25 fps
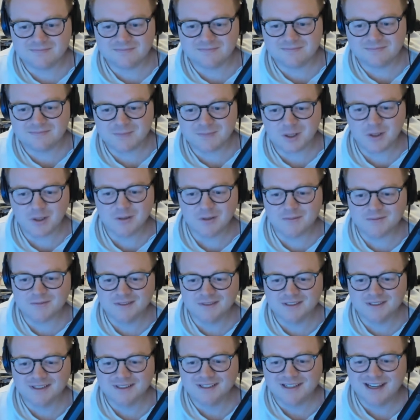No,
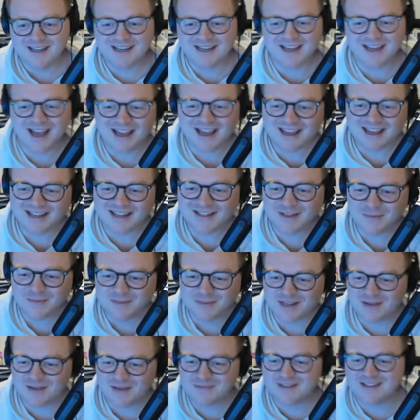I get
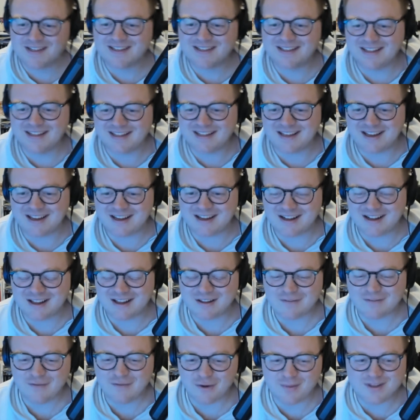sometimes like
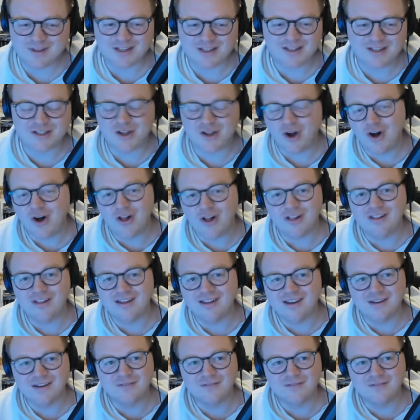the format's a stall, and if you